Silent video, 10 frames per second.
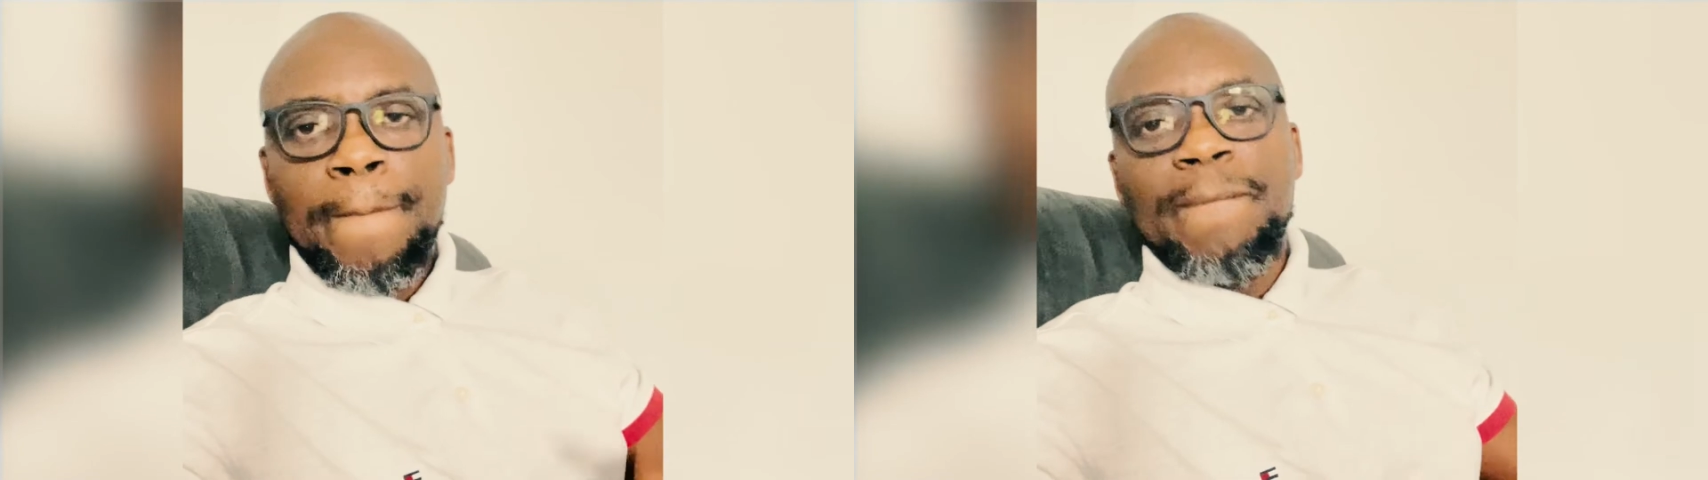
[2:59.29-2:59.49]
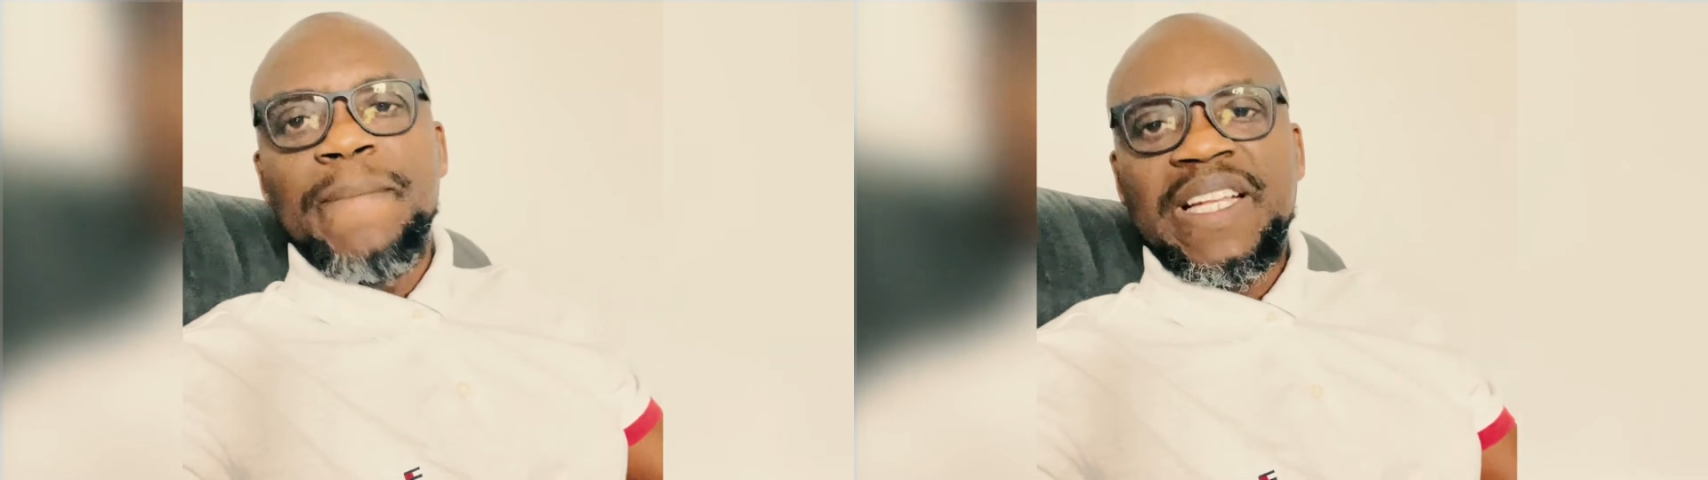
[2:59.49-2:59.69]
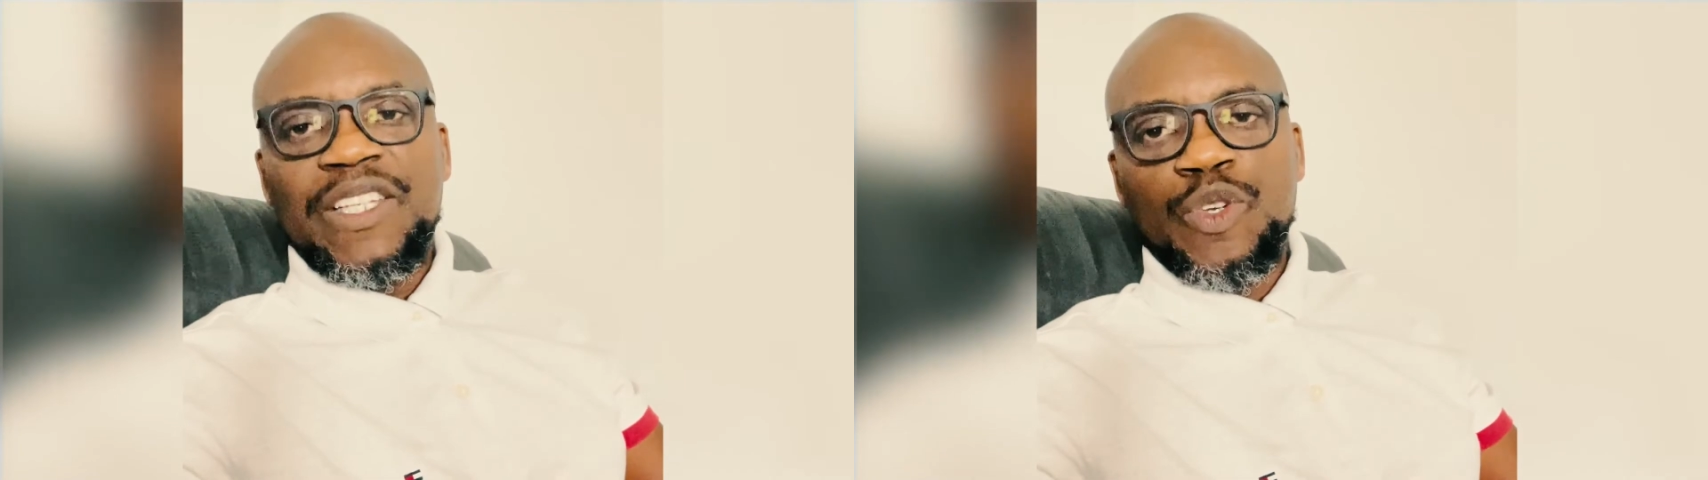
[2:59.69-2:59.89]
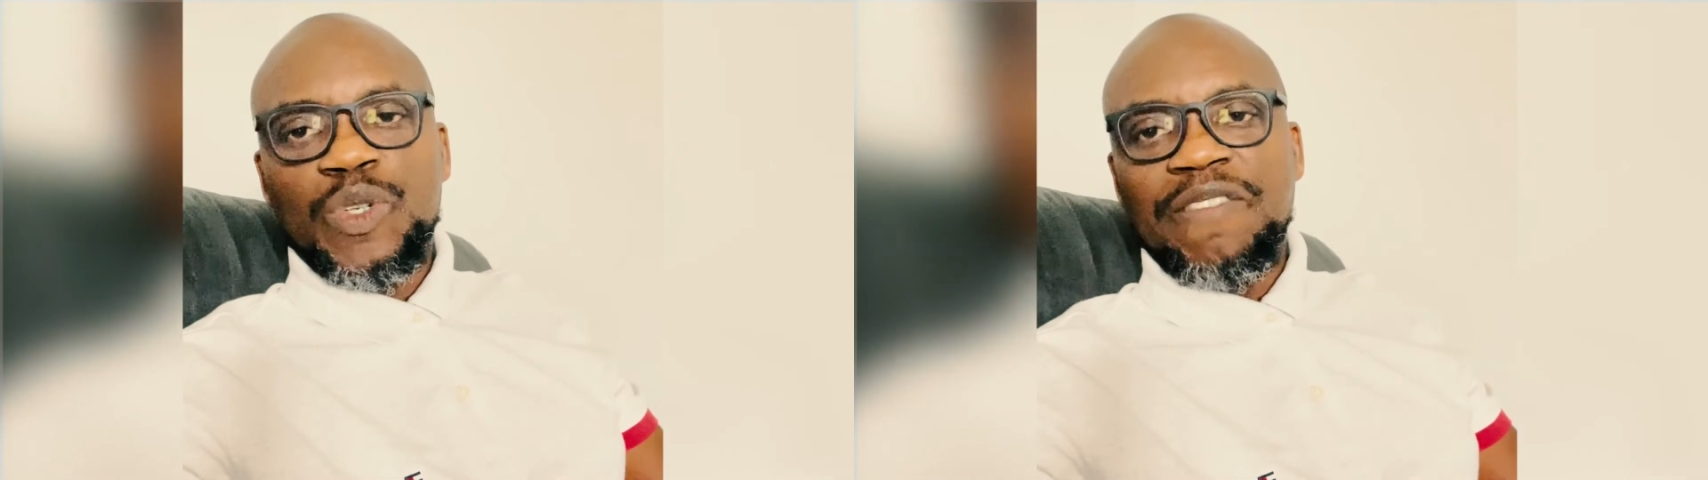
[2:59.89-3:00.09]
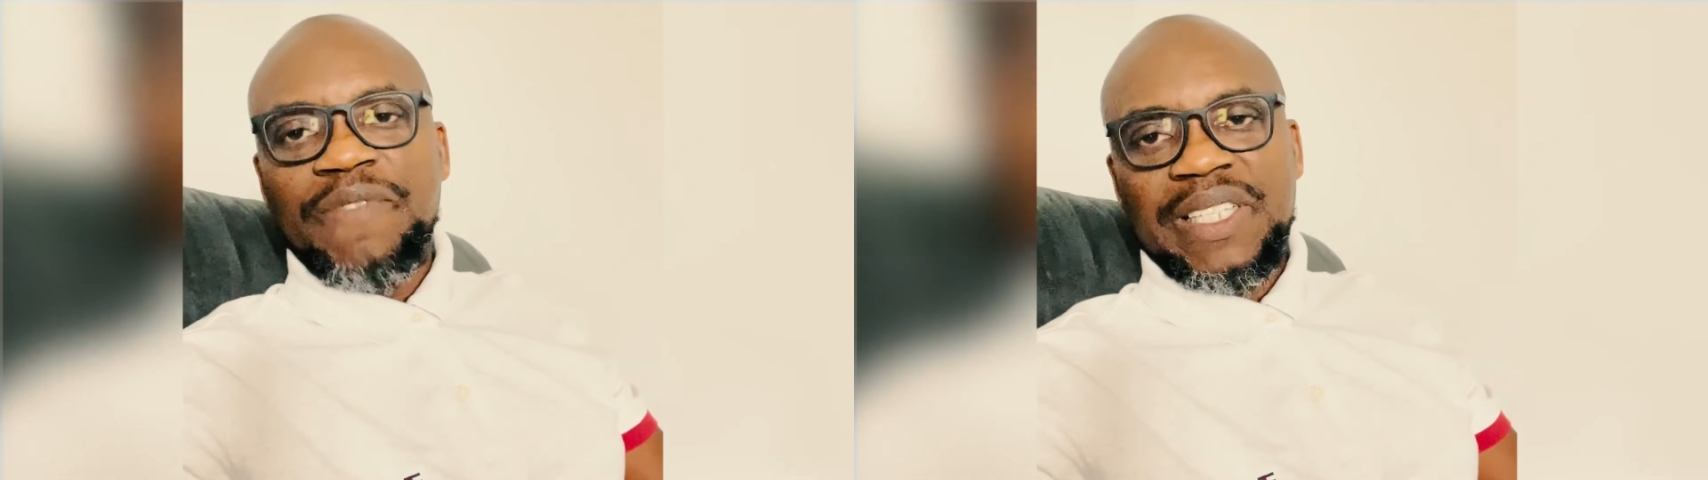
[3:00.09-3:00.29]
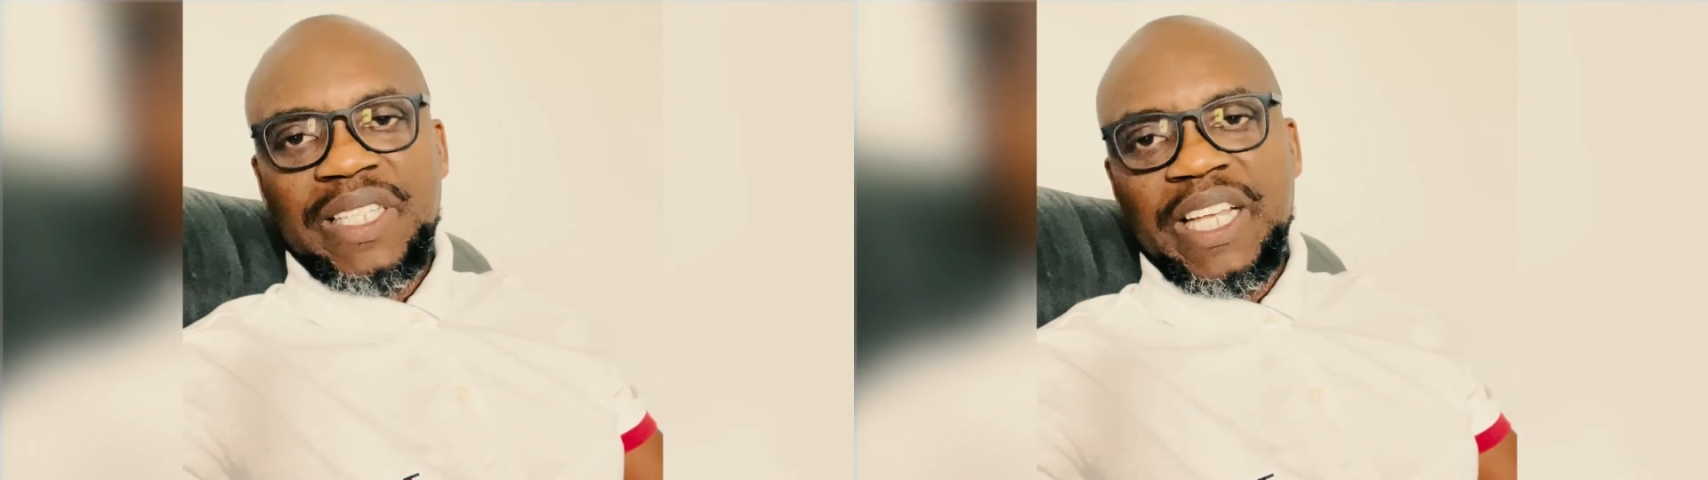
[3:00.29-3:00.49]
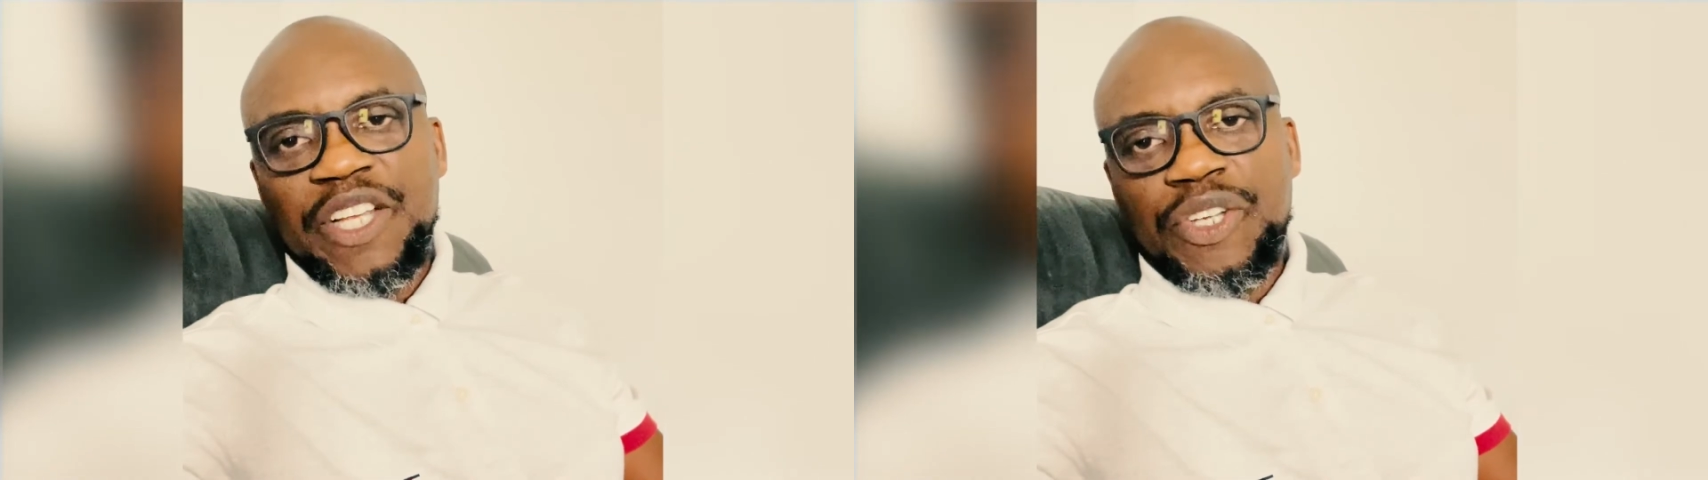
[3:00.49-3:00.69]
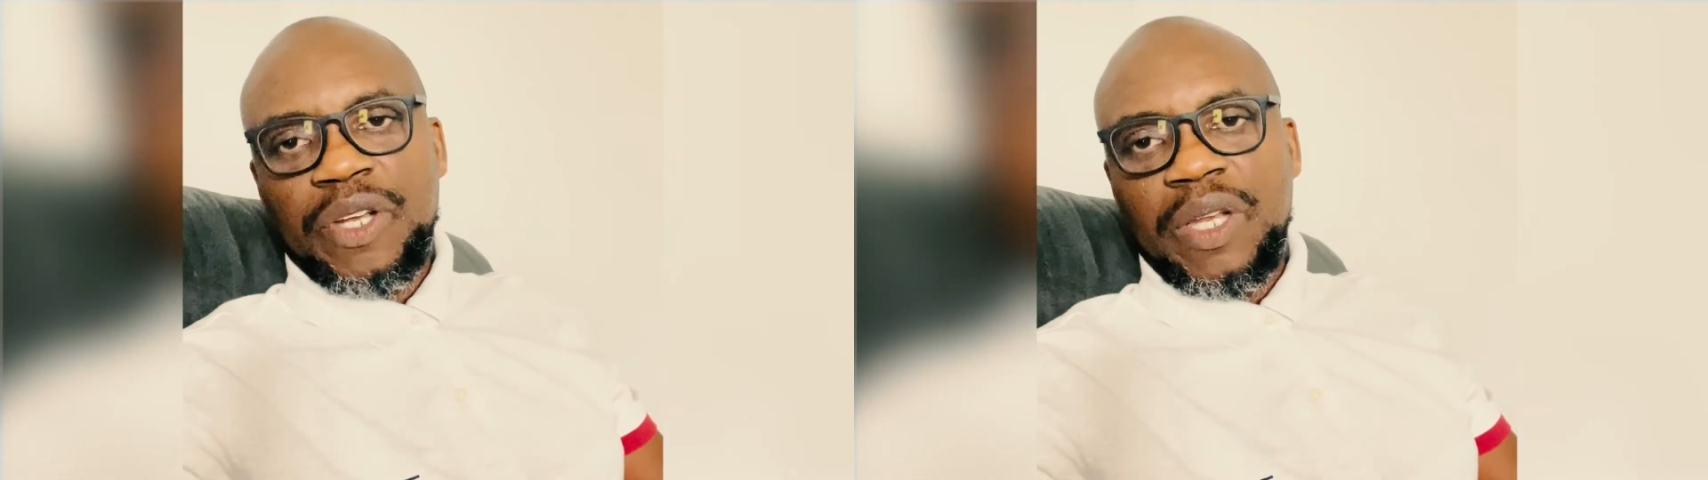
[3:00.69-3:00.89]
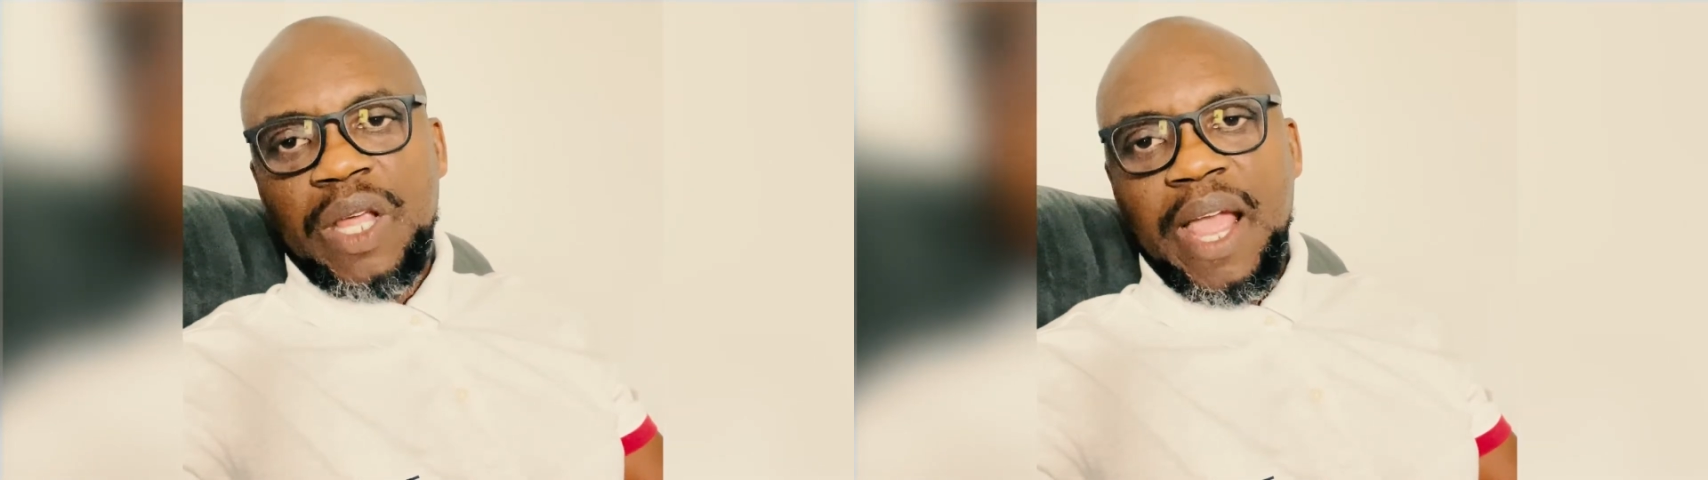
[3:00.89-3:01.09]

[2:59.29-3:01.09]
make do the investigation